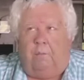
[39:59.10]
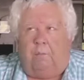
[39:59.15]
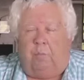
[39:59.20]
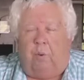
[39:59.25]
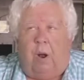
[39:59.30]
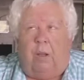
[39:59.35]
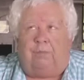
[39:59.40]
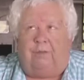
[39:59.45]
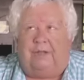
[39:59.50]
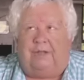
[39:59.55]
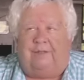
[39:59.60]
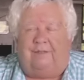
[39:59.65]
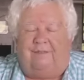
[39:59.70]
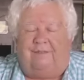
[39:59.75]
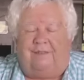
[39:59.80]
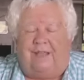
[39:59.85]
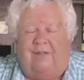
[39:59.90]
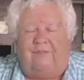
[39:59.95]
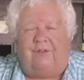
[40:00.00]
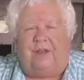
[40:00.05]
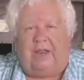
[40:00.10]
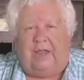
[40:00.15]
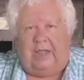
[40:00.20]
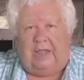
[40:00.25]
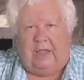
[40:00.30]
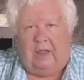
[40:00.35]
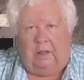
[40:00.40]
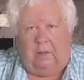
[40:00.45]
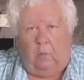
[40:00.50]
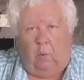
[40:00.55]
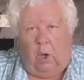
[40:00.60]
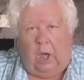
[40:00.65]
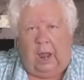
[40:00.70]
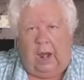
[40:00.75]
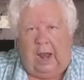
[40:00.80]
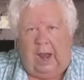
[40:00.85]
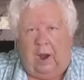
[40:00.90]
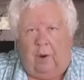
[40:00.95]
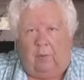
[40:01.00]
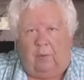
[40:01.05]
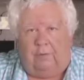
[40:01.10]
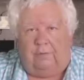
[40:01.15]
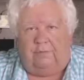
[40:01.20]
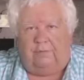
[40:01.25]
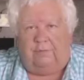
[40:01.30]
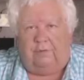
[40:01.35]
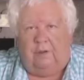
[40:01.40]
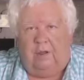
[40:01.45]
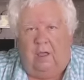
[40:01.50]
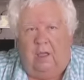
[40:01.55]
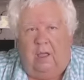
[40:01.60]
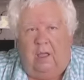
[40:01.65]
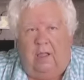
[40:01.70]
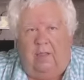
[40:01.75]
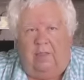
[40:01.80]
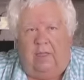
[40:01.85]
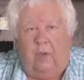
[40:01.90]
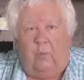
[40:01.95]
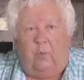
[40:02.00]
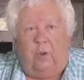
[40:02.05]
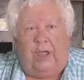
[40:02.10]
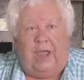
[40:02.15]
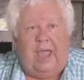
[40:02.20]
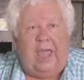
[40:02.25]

probably 70 kilowatt hours that we